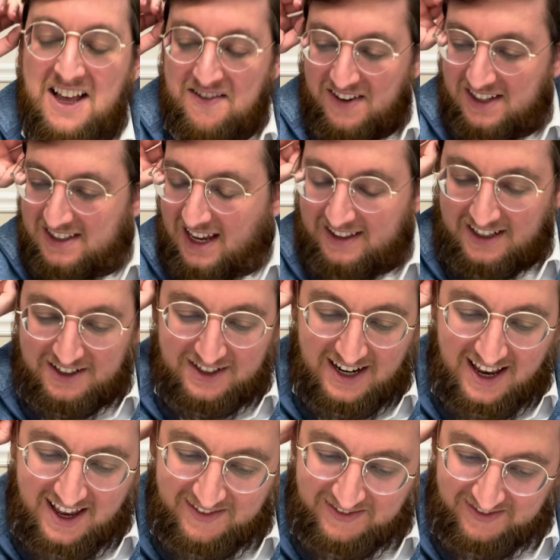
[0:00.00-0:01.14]
Ezat
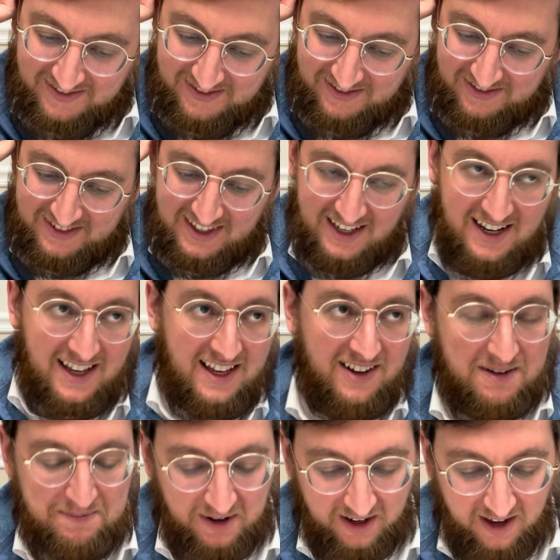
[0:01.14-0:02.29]
Hashem, today
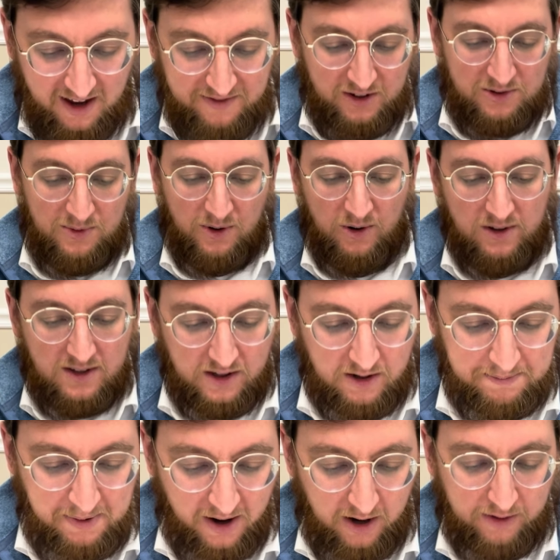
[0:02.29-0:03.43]
in Pirkei Avot, we're going to
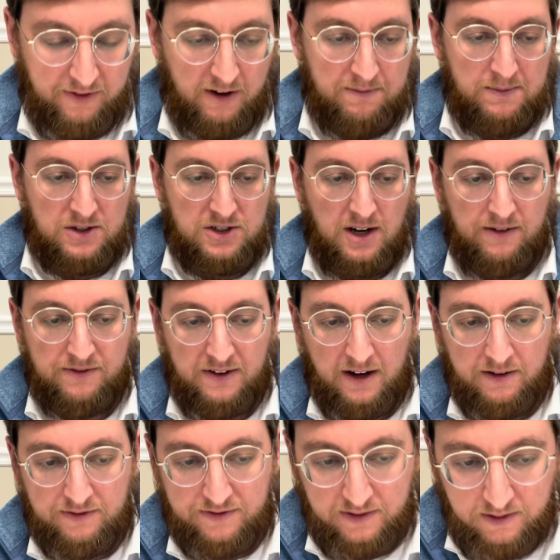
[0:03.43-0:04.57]
learn Perek Vav, Mishnah
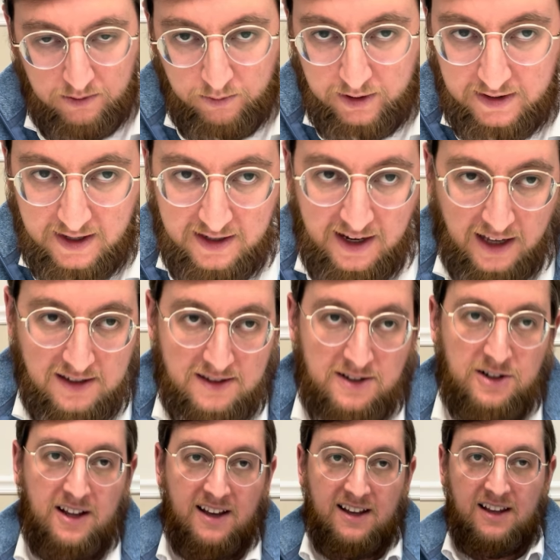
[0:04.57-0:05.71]
Vav. We did
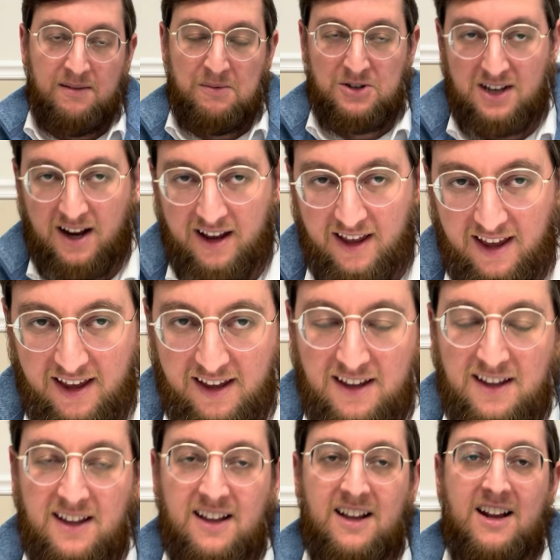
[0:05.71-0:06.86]
yesterday, Mishnah He,
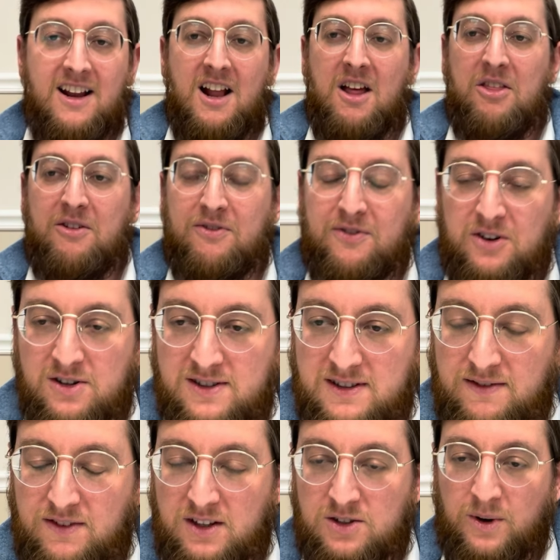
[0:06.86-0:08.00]
the first
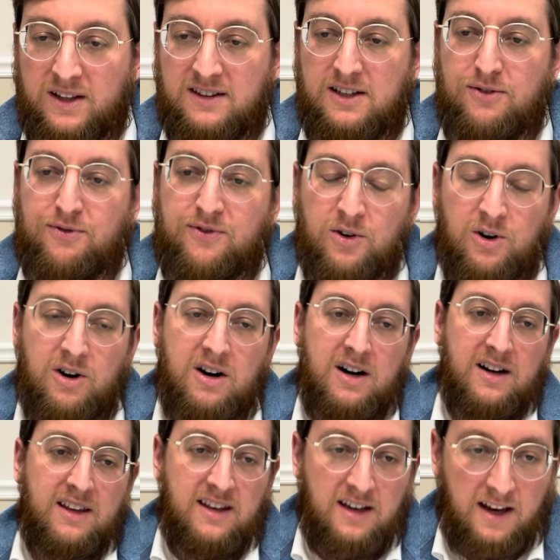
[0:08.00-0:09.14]
of the
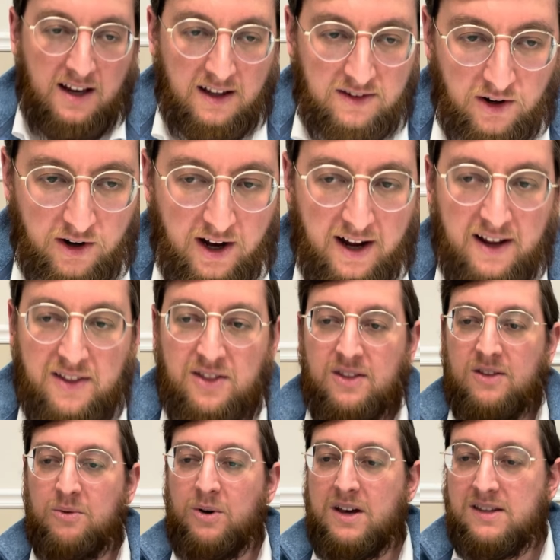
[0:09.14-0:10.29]
24 Kinyanei Torah,
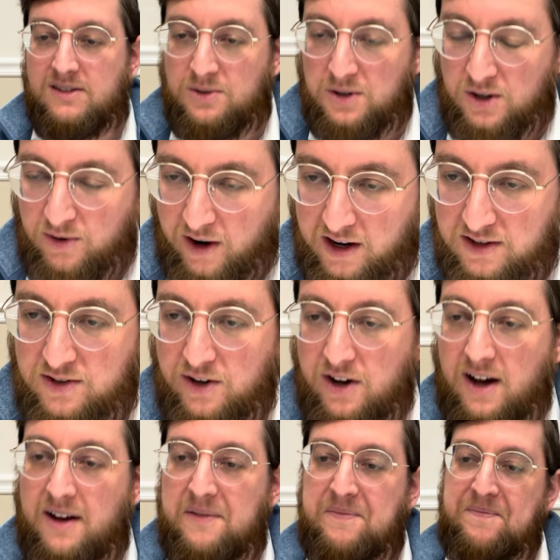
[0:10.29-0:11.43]
ways to acquire
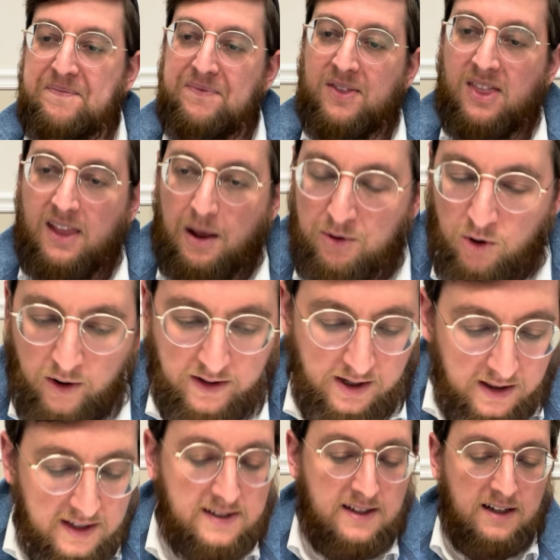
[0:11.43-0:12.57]
Torah. We're going to
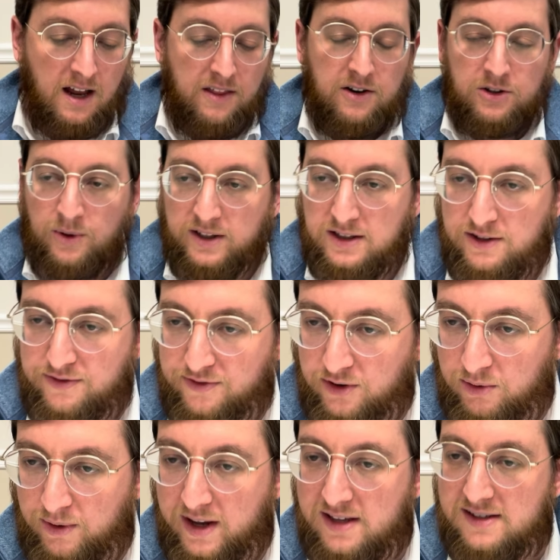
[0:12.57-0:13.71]
list another
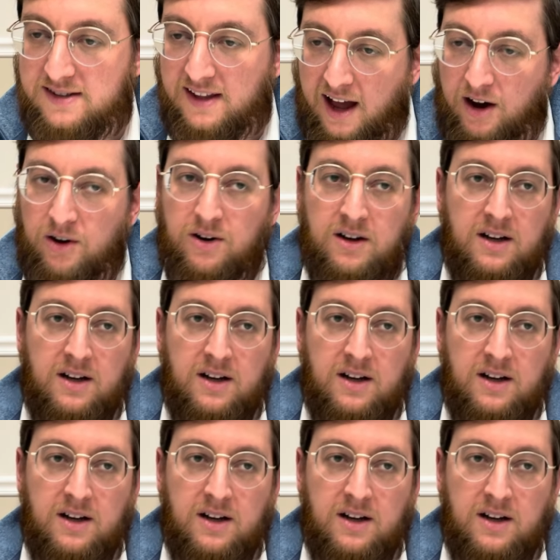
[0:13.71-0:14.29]
24 ways now.